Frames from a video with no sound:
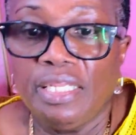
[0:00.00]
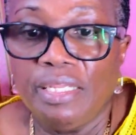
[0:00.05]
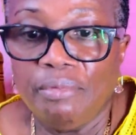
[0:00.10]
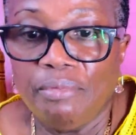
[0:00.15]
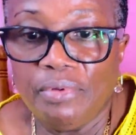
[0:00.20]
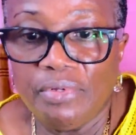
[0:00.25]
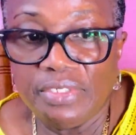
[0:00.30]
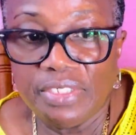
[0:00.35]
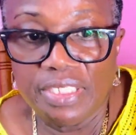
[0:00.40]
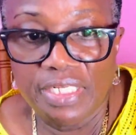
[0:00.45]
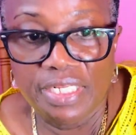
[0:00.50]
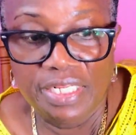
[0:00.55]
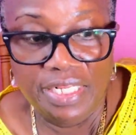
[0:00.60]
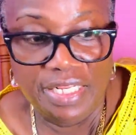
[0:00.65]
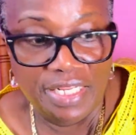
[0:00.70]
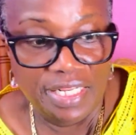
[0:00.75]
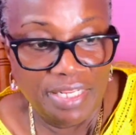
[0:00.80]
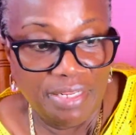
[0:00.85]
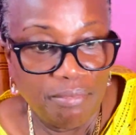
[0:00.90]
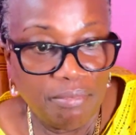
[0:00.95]
But
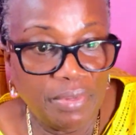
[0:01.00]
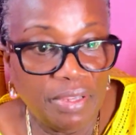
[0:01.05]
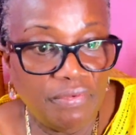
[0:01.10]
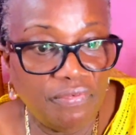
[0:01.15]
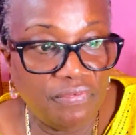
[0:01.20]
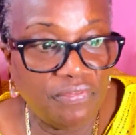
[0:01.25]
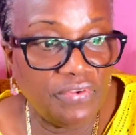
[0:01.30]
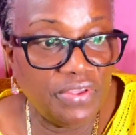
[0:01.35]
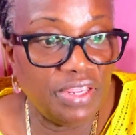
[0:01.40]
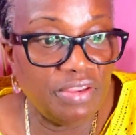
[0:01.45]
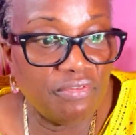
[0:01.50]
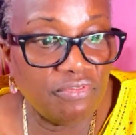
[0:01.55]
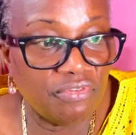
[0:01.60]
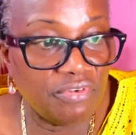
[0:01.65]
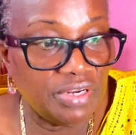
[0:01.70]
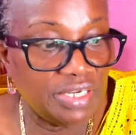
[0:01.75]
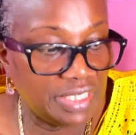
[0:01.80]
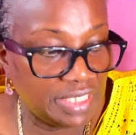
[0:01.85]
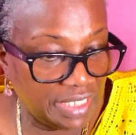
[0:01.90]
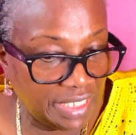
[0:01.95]
my
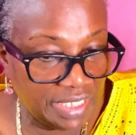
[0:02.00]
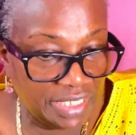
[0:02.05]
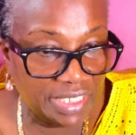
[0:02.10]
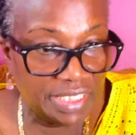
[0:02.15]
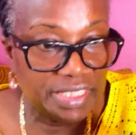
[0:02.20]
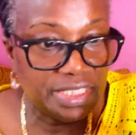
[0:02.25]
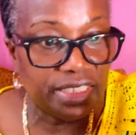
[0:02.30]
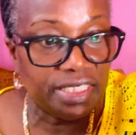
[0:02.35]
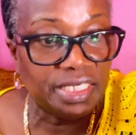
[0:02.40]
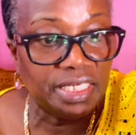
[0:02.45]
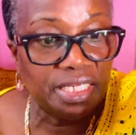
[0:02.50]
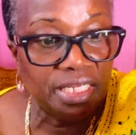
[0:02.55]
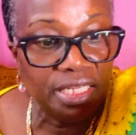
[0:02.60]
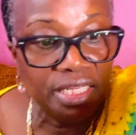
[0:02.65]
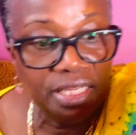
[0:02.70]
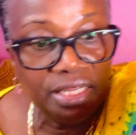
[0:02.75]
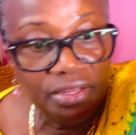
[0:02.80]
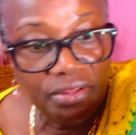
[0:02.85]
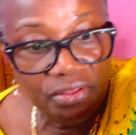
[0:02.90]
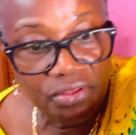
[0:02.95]
favorite is
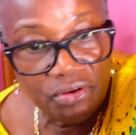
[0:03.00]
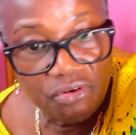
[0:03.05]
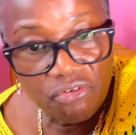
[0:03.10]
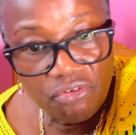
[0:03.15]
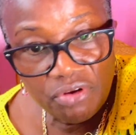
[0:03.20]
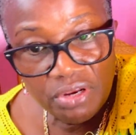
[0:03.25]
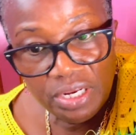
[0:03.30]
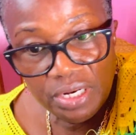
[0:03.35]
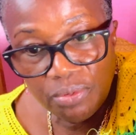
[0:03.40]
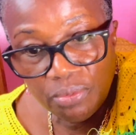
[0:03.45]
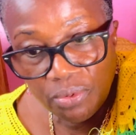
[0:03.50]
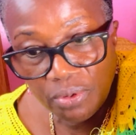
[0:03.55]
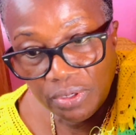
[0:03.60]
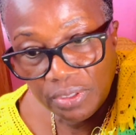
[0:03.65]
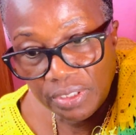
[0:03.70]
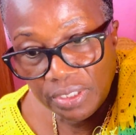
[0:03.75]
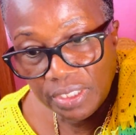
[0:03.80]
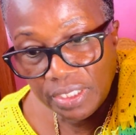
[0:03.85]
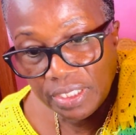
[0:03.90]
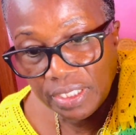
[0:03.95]
the green
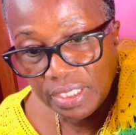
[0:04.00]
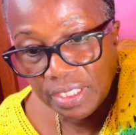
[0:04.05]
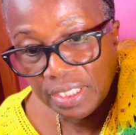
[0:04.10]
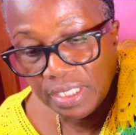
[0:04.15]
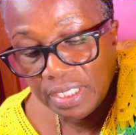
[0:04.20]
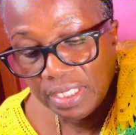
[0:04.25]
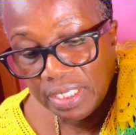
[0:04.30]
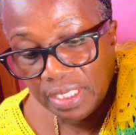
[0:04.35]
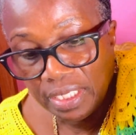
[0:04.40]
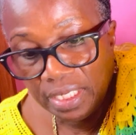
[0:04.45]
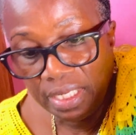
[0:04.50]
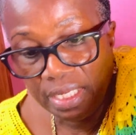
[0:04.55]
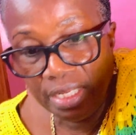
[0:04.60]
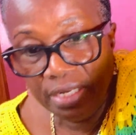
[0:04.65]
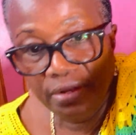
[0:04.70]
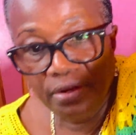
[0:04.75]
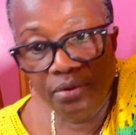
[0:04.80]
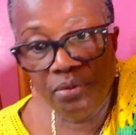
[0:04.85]
one and the